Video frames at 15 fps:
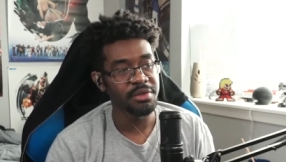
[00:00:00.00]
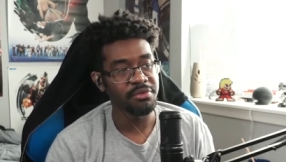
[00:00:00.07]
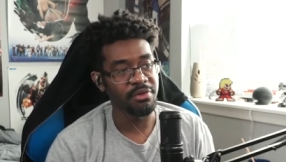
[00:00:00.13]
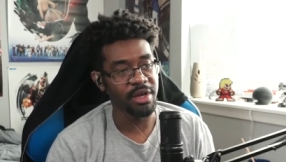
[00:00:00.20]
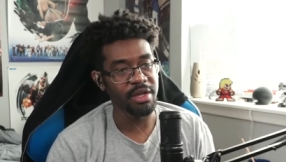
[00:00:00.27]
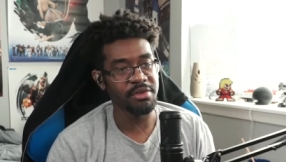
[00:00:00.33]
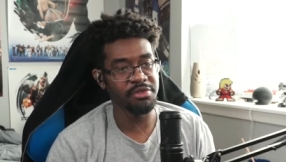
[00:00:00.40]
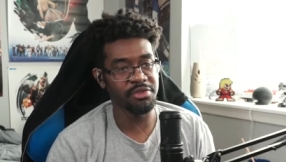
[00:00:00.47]

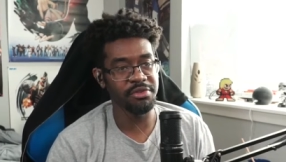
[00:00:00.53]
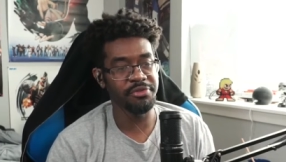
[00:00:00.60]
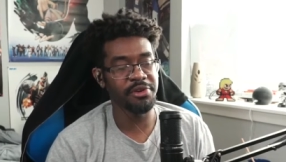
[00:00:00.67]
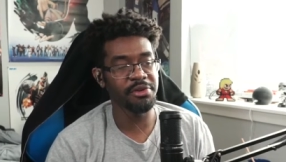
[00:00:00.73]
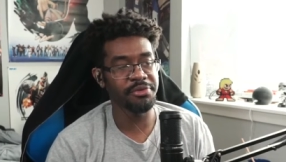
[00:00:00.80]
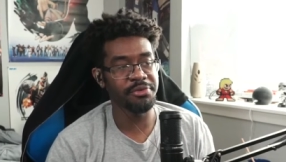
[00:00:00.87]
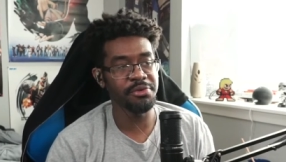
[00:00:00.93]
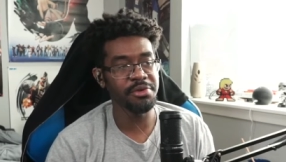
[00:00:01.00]
right, of Street
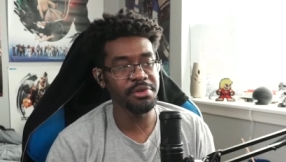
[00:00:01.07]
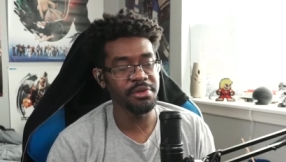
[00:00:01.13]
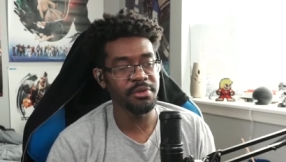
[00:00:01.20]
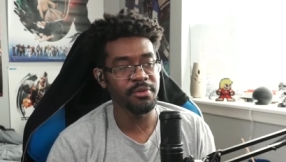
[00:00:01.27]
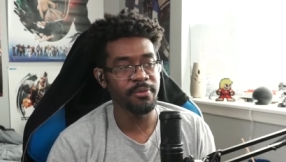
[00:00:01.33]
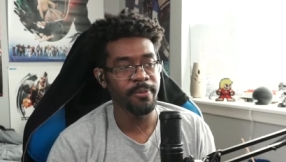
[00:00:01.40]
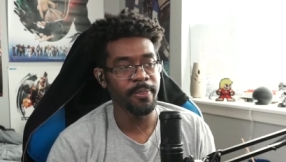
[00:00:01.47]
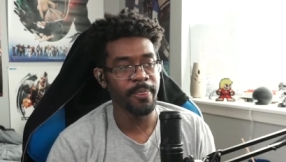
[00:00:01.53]
Fighter four.
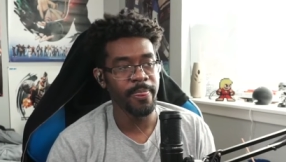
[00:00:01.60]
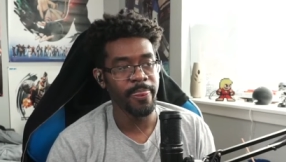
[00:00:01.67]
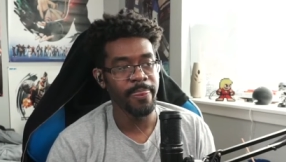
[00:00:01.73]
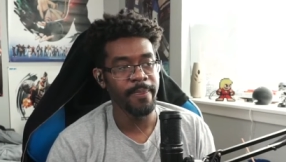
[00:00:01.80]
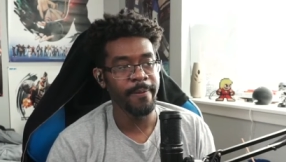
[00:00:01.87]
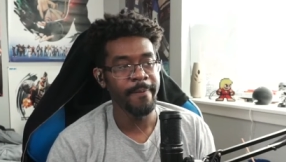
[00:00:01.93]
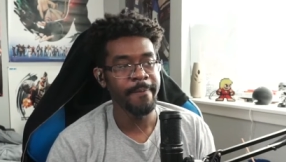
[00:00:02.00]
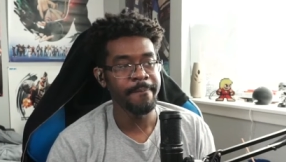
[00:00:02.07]

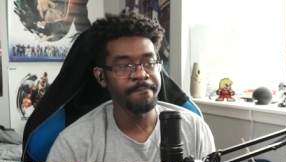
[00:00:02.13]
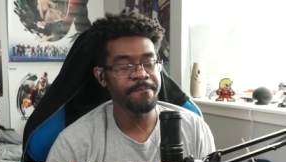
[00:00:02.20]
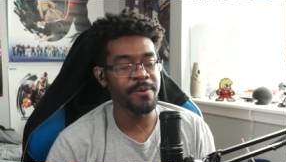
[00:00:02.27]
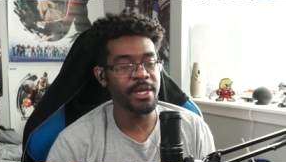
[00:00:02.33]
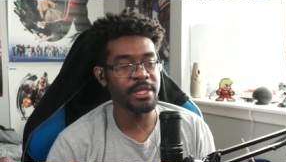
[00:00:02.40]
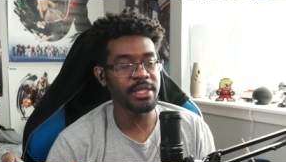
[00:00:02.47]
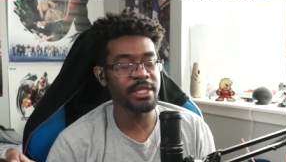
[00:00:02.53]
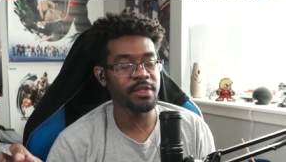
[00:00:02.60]

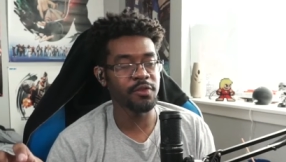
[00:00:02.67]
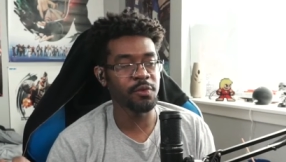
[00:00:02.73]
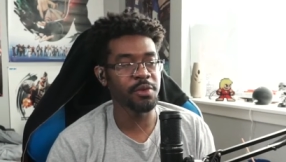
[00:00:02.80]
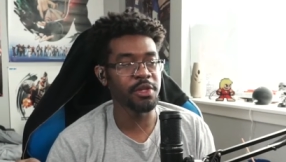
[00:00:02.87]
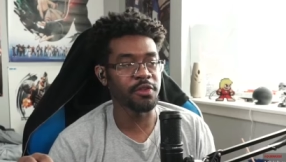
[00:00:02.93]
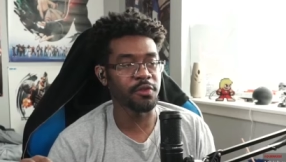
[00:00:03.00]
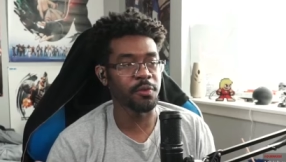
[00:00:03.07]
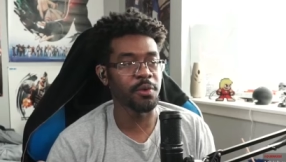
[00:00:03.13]
But I think
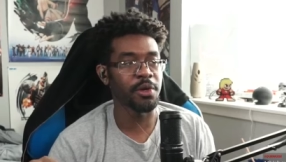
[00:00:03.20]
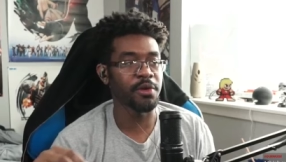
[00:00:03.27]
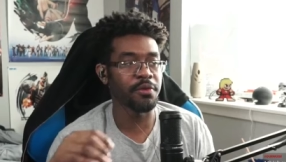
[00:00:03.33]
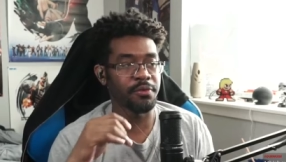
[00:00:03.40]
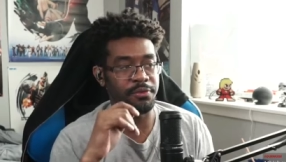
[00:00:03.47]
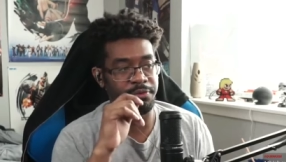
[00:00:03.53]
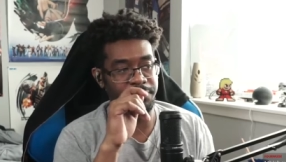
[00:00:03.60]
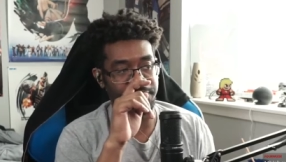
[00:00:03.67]
twenty
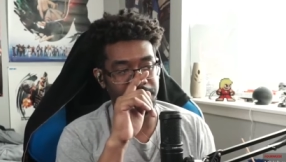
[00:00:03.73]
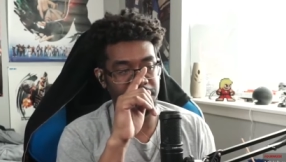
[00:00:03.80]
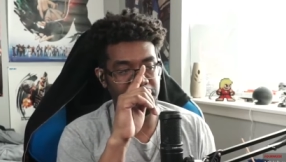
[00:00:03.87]
twelve